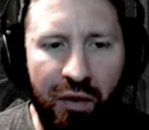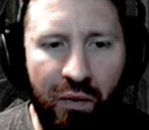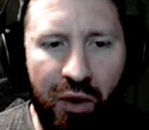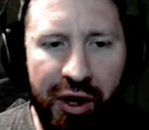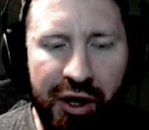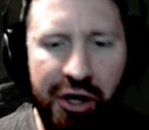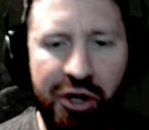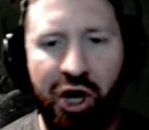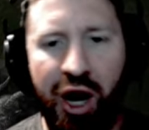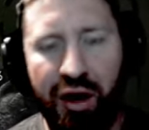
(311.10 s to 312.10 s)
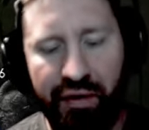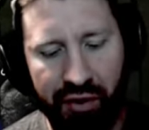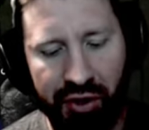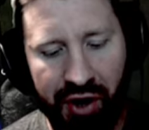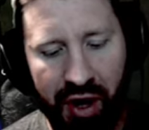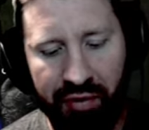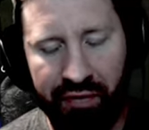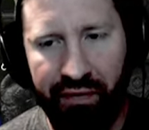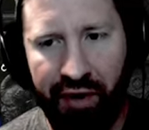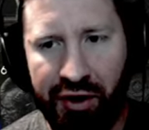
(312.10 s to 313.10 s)
one in each hand, for example,
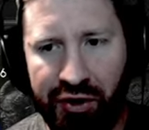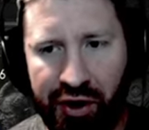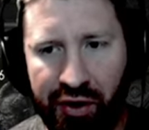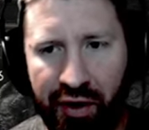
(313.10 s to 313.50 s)
for Frenzy,